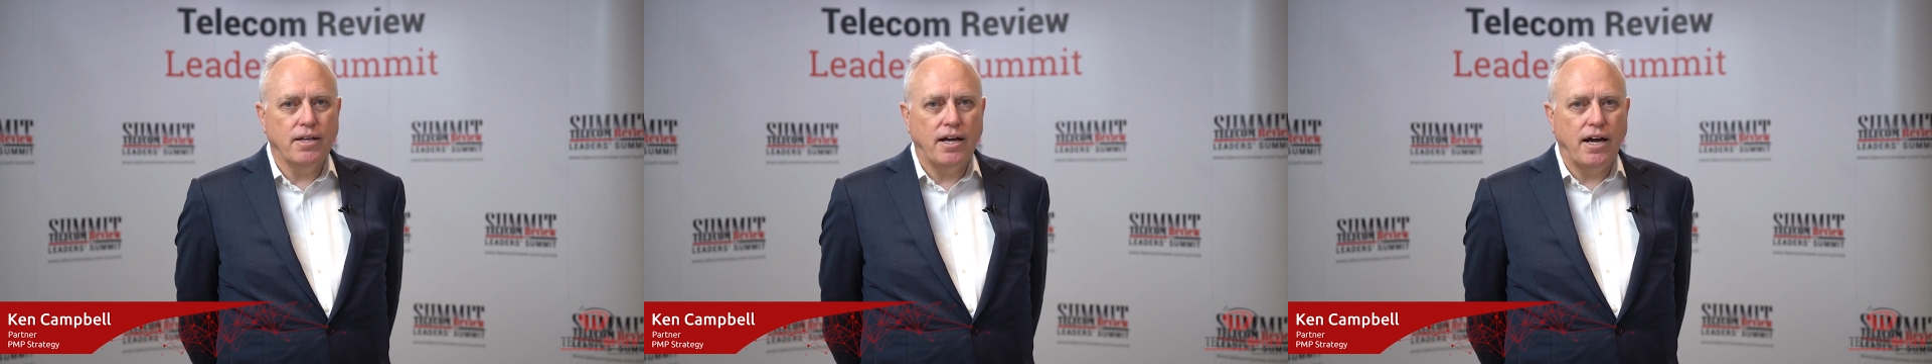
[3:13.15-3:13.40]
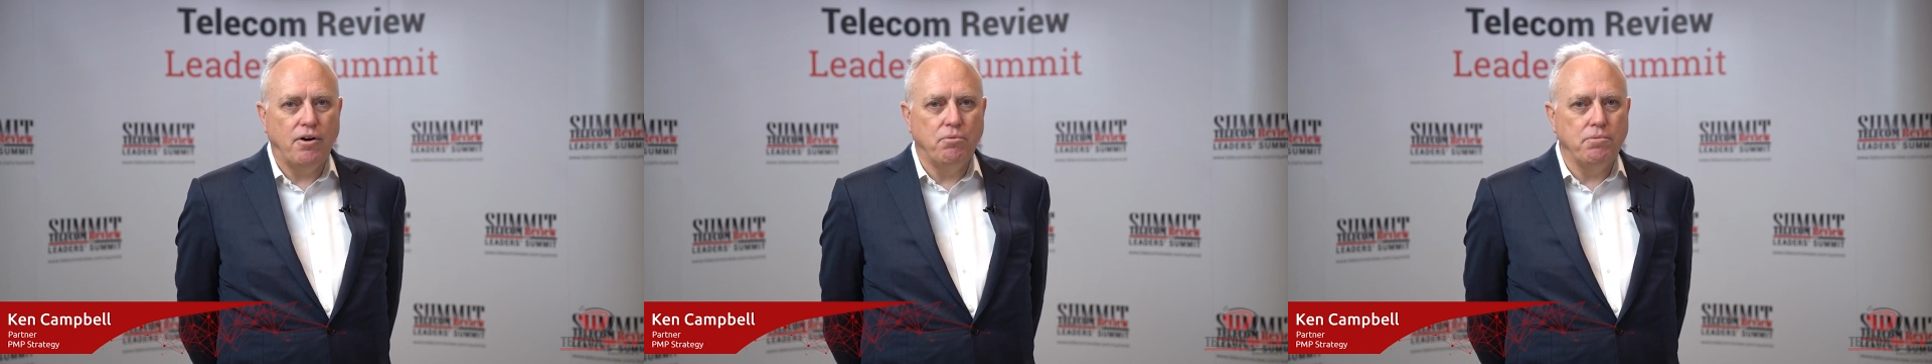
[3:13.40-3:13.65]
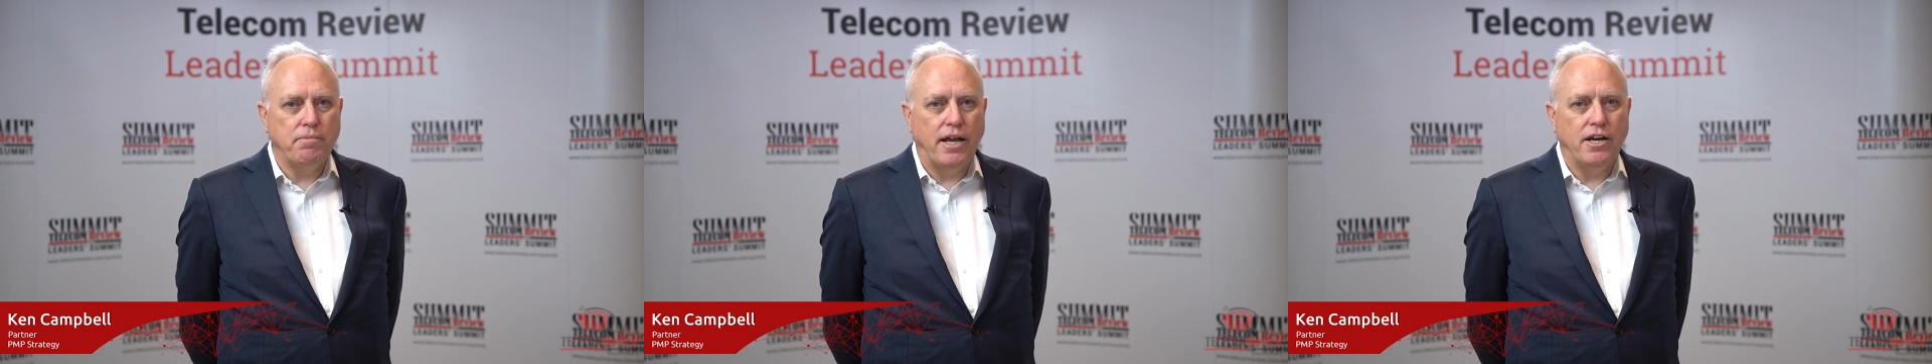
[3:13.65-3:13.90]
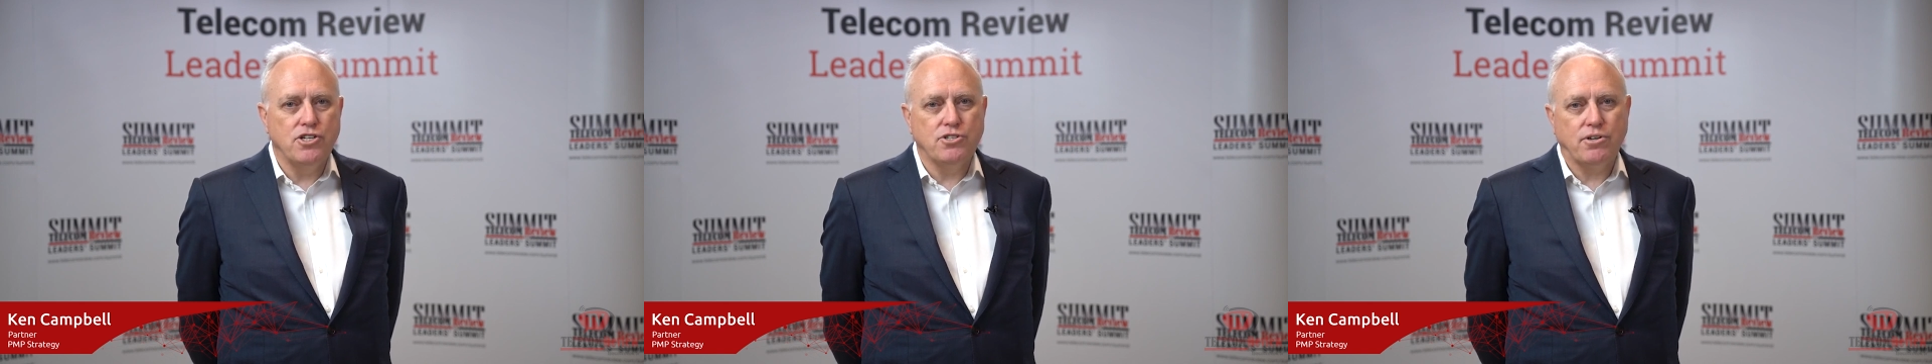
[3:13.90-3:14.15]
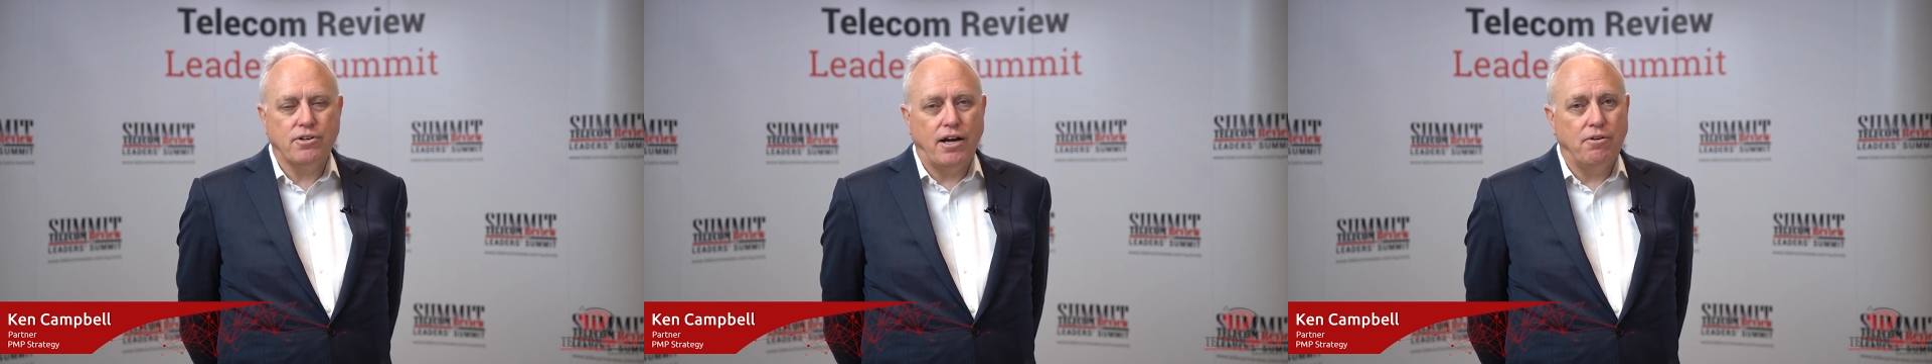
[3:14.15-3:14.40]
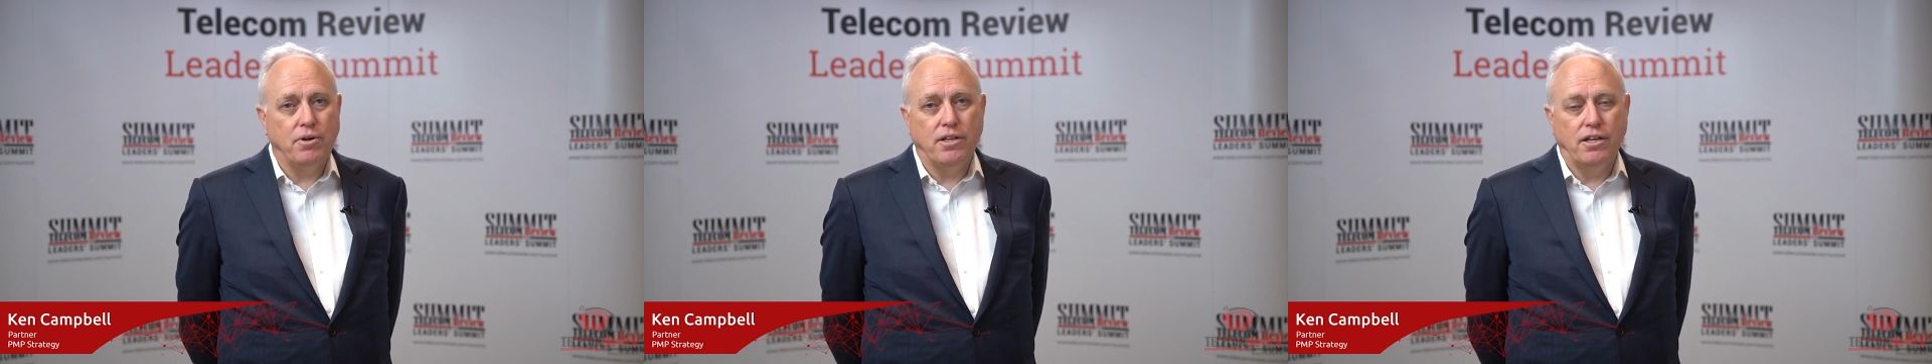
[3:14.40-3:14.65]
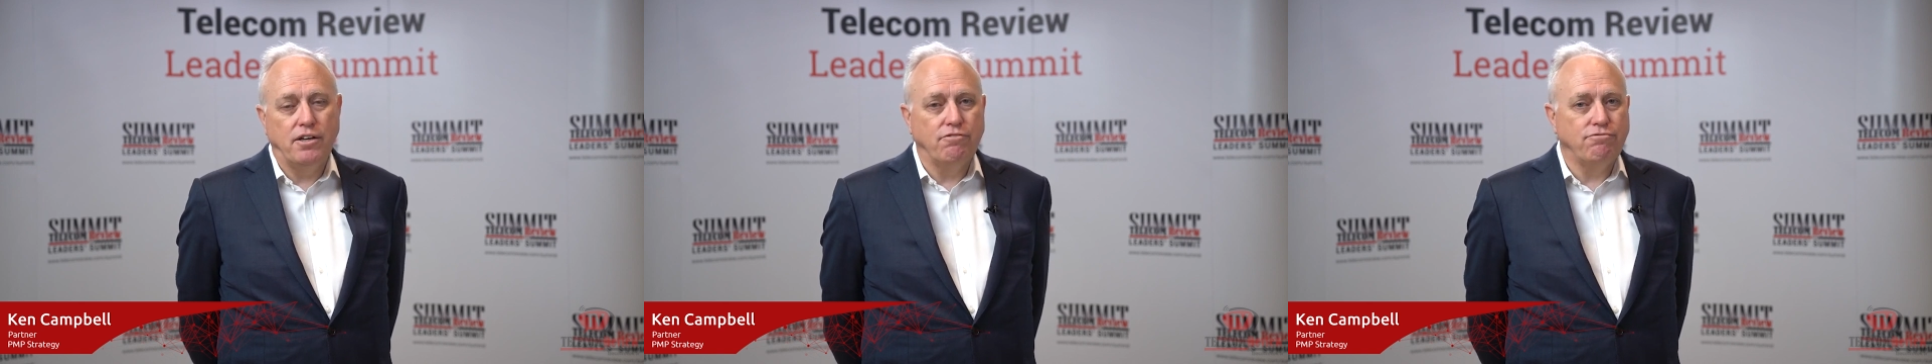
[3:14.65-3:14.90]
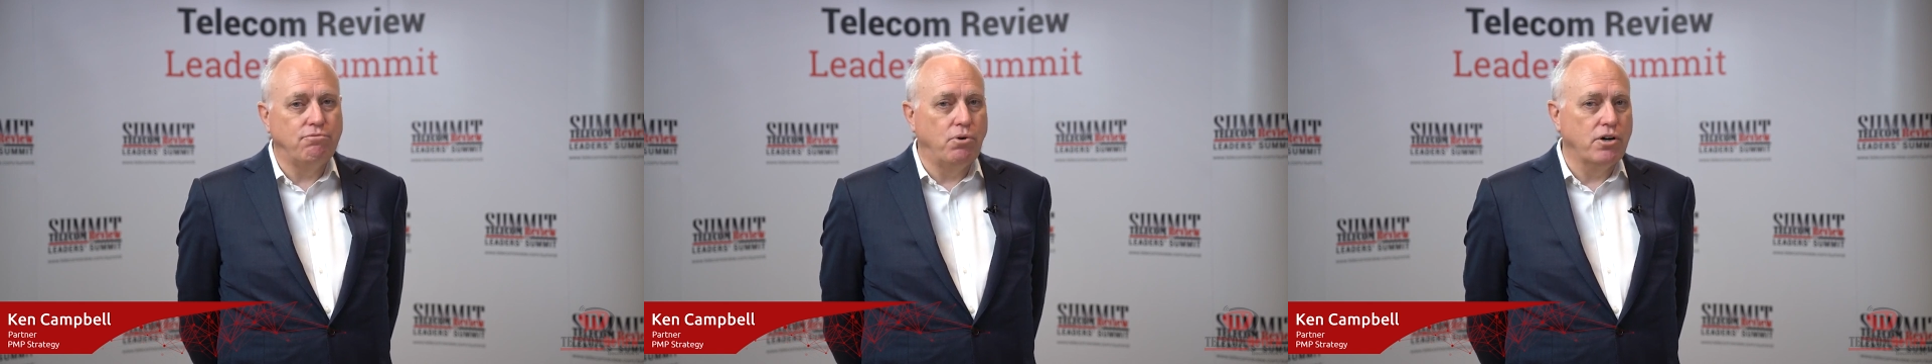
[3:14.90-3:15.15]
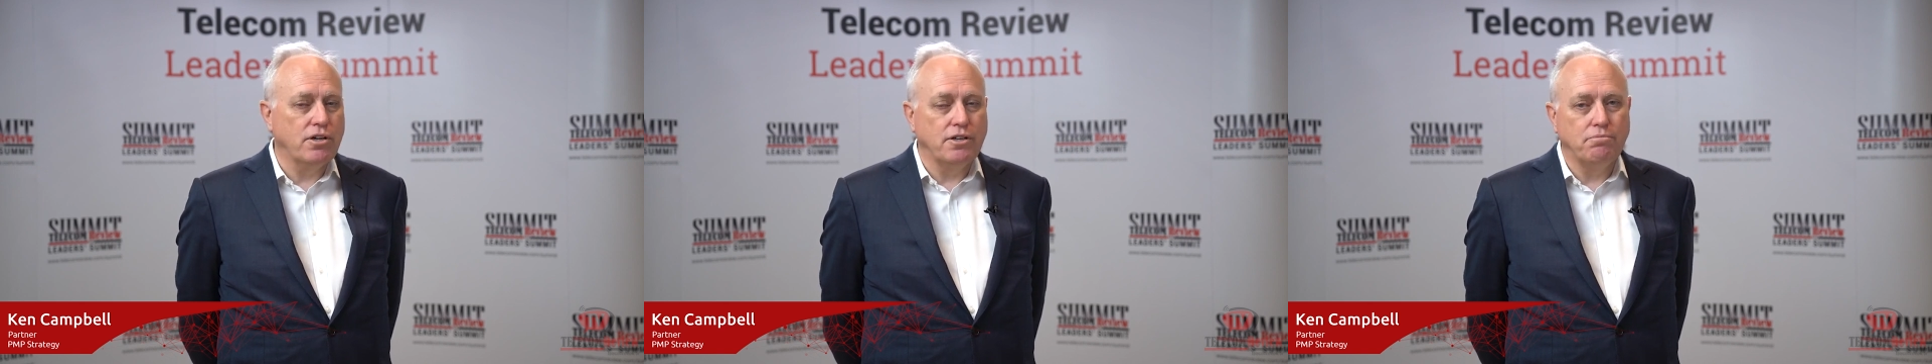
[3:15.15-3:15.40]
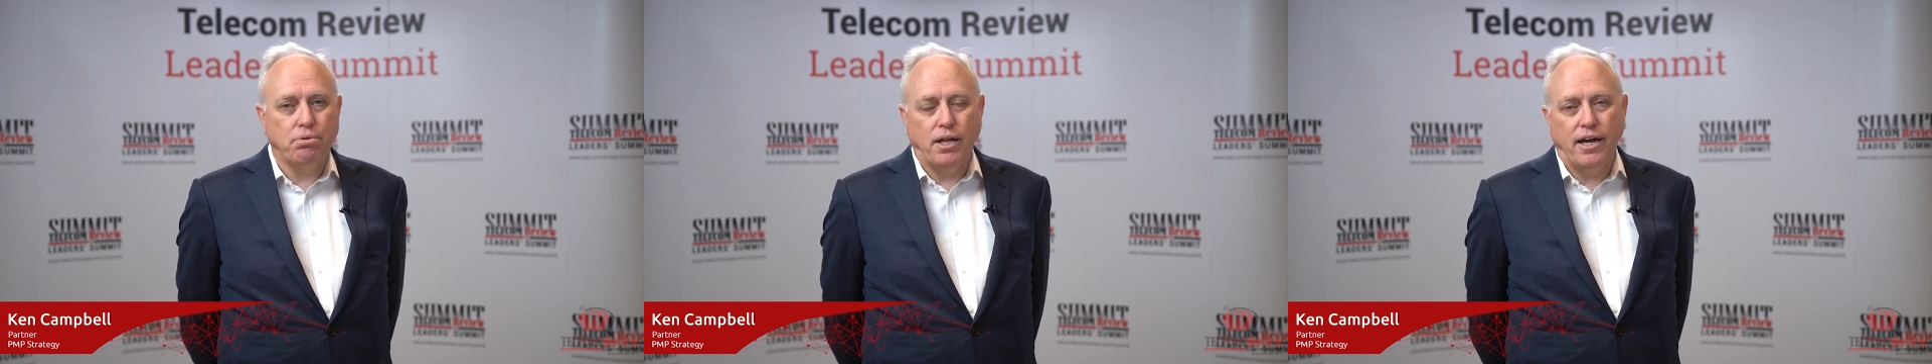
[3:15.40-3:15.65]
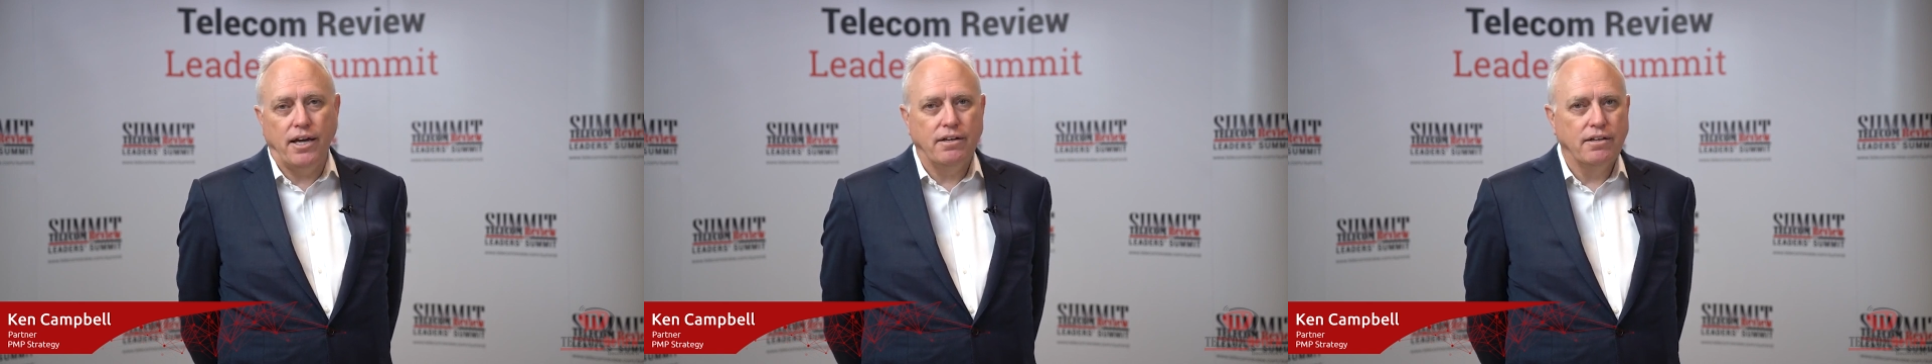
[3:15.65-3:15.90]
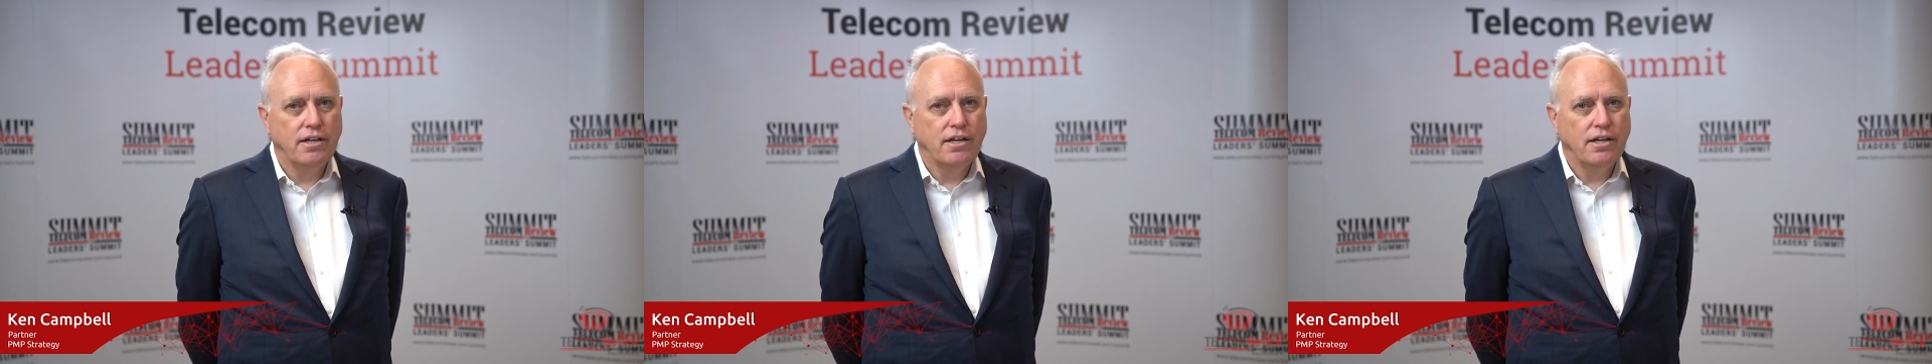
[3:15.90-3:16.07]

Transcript: how we manage, how we live, work, and play.